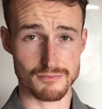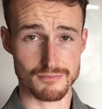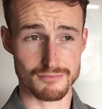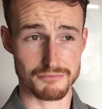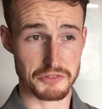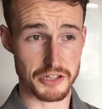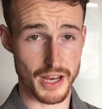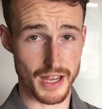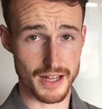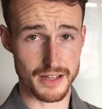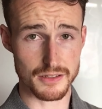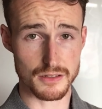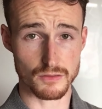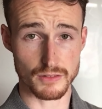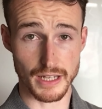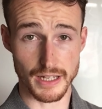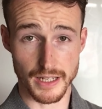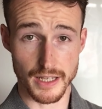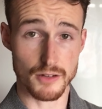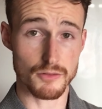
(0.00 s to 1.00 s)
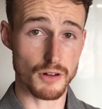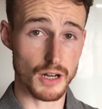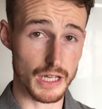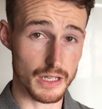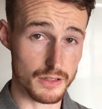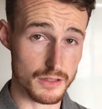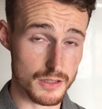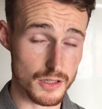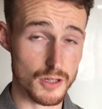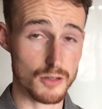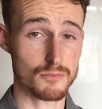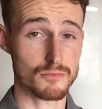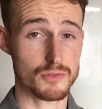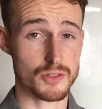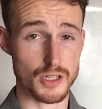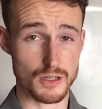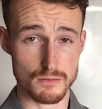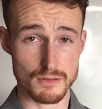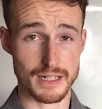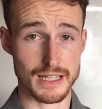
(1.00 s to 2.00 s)
chance of getting it right. So
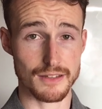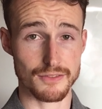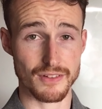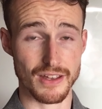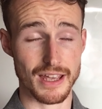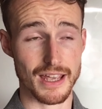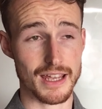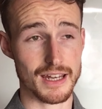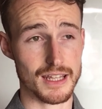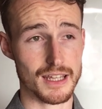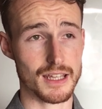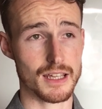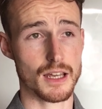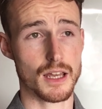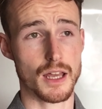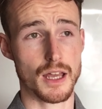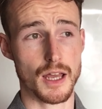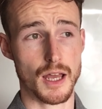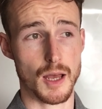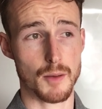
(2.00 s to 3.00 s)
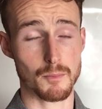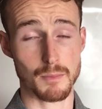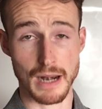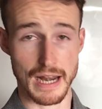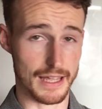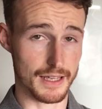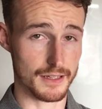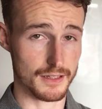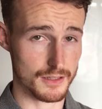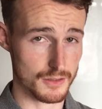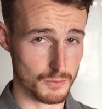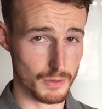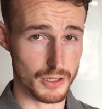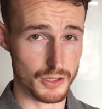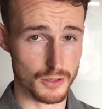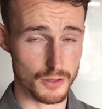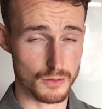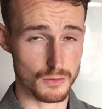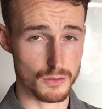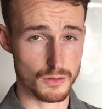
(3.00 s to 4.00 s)
don't leave any blanks when
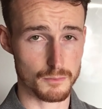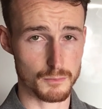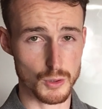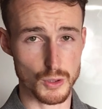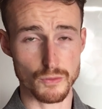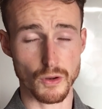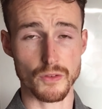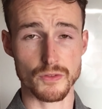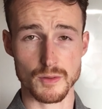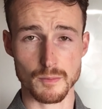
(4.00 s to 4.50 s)
you move on to